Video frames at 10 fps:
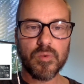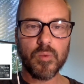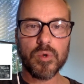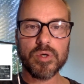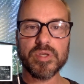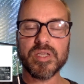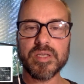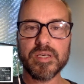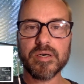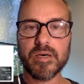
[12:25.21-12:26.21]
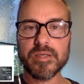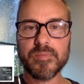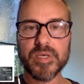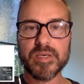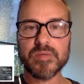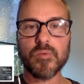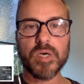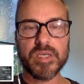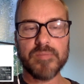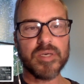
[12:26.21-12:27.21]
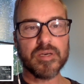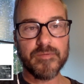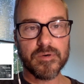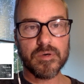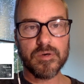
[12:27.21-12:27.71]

World Elite cards because one is being converted